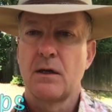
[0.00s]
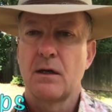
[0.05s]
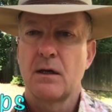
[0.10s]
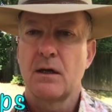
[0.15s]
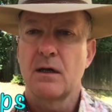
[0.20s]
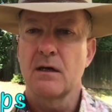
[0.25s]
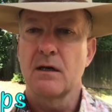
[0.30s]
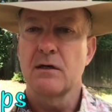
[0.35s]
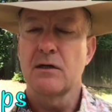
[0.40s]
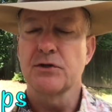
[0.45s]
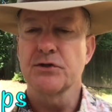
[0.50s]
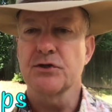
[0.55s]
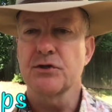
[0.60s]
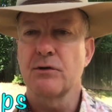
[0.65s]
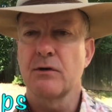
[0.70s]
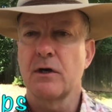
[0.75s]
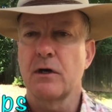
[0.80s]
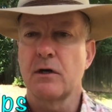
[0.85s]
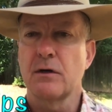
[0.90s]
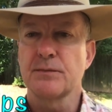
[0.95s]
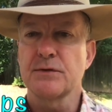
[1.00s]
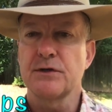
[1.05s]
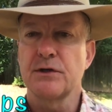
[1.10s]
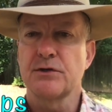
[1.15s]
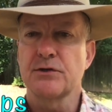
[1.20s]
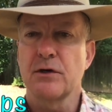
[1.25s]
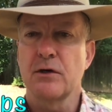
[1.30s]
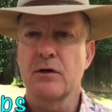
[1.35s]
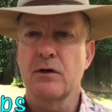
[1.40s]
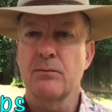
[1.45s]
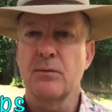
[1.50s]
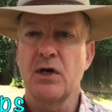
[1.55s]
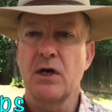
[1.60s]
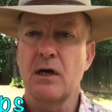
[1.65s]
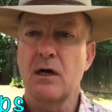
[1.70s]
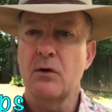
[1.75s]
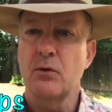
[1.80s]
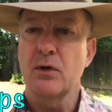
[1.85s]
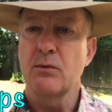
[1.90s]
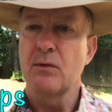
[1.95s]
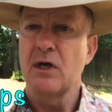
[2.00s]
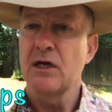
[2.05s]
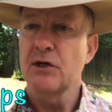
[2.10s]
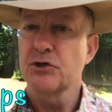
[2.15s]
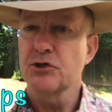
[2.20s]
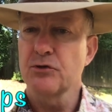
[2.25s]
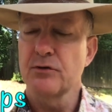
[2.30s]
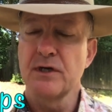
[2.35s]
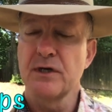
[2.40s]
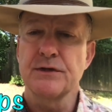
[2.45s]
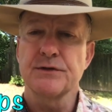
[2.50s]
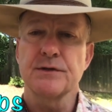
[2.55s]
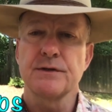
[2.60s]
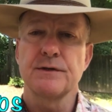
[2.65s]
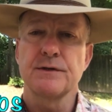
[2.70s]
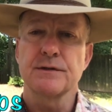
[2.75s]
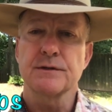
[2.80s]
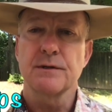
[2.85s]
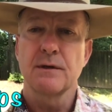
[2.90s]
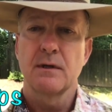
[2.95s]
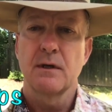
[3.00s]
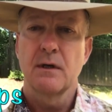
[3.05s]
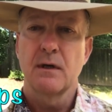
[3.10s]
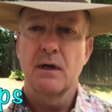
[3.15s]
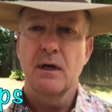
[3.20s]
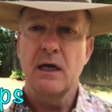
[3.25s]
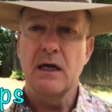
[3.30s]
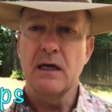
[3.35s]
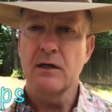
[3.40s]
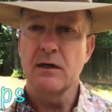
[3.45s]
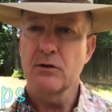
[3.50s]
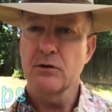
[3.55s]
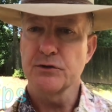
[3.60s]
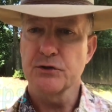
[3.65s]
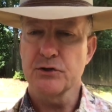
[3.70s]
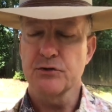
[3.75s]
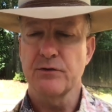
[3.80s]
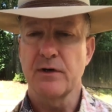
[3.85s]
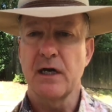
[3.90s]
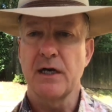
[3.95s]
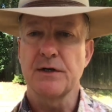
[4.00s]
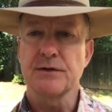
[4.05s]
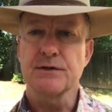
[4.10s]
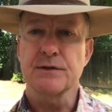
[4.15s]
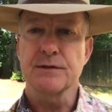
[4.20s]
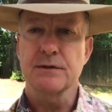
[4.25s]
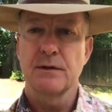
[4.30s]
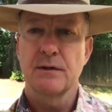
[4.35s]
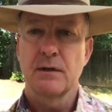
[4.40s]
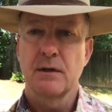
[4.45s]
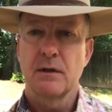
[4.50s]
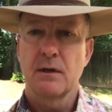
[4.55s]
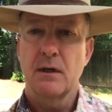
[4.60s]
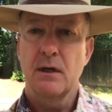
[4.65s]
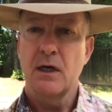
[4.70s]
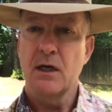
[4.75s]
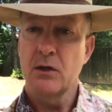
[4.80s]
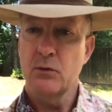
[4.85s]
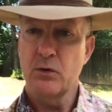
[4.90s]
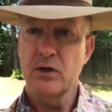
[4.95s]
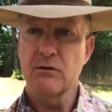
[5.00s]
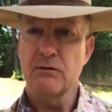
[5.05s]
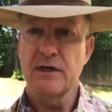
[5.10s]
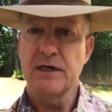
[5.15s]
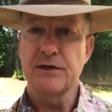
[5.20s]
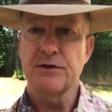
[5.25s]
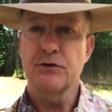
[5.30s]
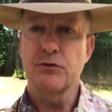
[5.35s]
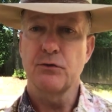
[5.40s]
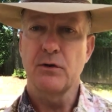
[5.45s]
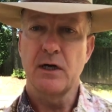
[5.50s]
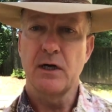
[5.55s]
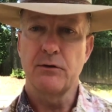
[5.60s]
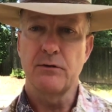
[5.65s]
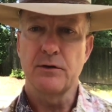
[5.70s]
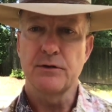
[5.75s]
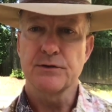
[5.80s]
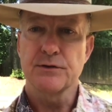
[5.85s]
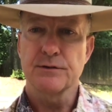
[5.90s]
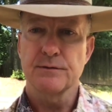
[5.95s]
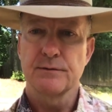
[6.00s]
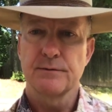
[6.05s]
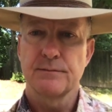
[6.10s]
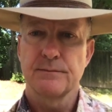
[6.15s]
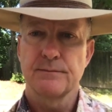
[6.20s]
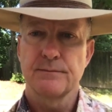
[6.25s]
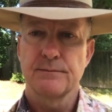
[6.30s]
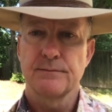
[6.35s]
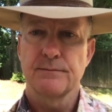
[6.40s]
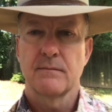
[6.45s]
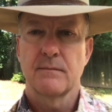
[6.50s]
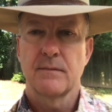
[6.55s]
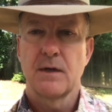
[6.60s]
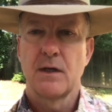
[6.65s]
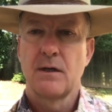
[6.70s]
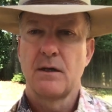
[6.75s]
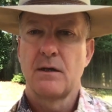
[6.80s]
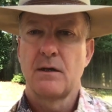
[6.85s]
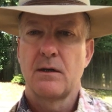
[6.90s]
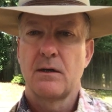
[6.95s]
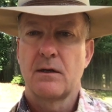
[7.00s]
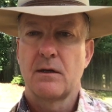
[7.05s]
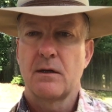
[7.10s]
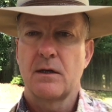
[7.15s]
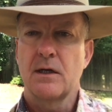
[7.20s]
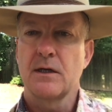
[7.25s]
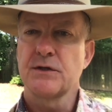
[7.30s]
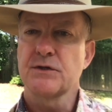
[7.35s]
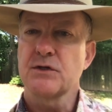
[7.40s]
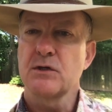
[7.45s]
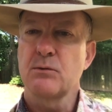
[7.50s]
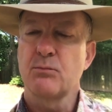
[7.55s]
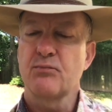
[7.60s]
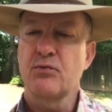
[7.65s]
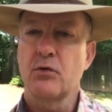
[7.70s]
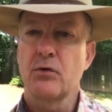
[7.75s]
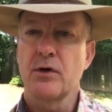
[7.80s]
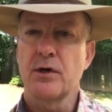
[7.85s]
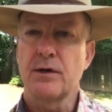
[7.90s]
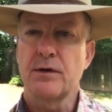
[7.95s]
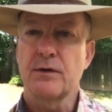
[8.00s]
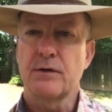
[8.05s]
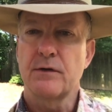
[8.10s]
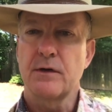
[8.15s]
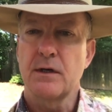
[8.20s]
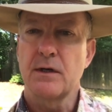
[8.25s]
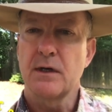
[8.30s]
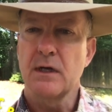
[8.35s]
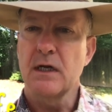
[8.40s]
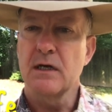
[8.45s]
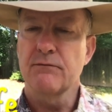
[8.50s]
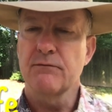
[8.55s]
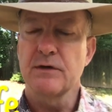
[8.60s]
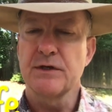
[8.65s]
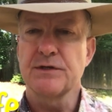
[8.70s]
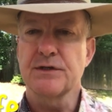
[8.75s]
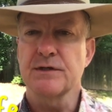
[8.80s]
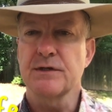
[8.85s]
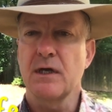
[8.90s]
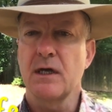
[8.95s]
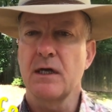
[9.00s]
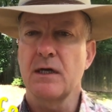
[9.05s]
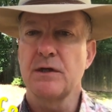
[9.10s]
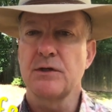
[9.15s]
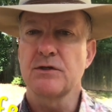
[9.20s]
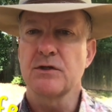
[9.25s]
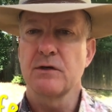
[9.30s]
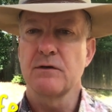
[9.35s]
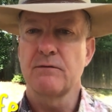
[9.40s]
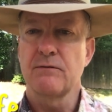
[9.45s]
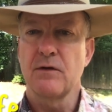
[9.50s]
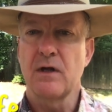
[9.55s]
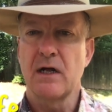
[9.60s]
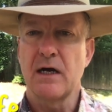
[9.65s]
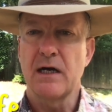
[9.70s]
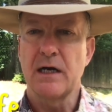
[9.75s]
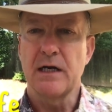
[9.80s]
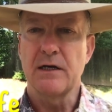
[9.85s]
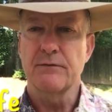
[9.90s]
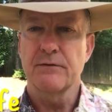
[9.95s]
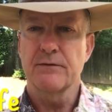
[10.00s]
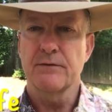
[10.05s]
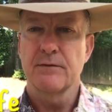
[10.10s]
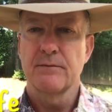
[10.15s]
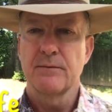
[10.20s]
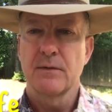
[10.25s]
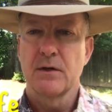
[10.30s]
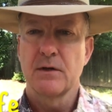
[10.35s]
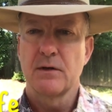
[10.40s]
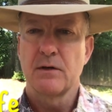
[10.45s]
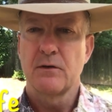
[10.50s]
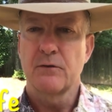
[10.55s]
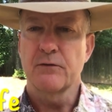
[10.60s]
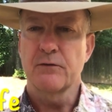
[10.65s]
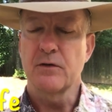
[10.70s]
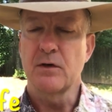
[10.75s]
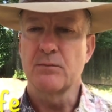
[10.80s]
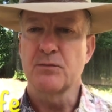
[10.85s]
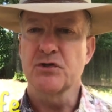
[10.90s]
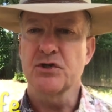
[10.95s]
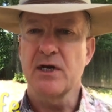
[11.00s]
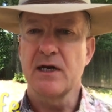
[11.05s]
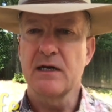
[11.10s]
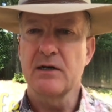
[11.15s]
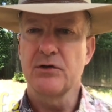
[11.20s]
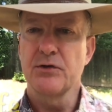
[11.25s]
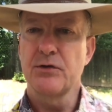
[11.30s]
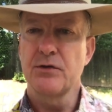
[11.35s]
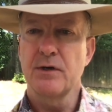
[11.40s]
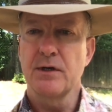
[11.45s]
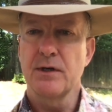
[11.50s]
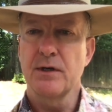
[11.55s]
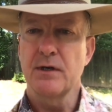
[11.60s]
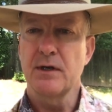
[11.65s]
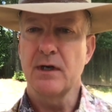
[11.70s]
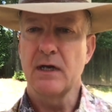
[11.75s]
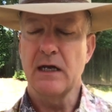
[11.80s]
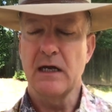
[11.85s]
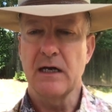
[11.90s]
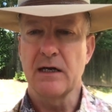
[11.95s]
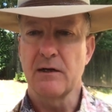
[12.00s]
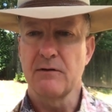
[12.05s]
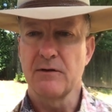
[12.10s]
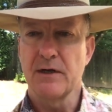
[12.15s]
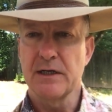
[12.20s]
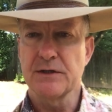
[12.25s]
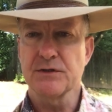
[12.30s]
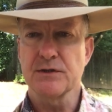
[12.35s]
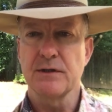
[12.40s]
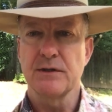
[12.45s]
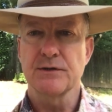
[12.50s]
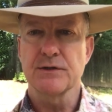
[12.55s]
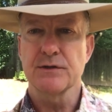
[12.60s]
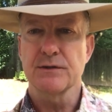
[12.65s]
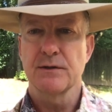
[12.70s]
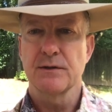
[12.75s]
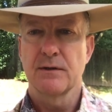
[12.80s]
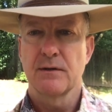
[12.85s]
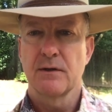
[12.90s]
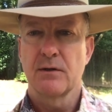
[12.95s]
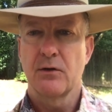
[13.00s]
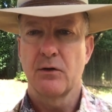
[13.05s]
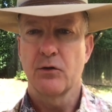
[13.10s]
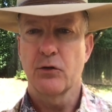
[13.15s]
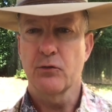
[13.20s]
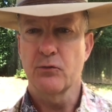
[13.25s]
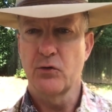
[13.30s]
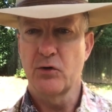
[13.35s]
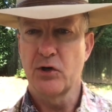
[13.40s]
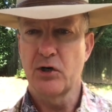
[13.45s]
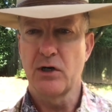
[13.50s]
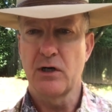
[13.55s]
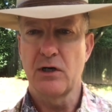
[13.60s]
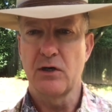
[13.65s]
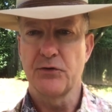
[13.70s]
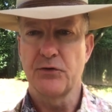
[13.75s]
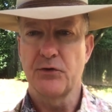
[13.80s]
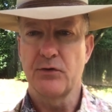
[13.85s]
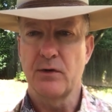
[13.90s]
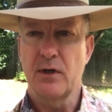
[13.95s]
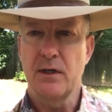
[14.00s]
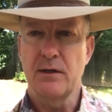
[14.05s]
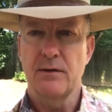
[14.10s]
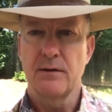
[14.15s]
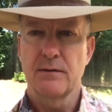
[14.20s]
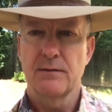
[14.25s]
It also helps determine how we make choices, handle stress, and relate to others. It is important in every stage of life, from childhood and adolescence through adulthood.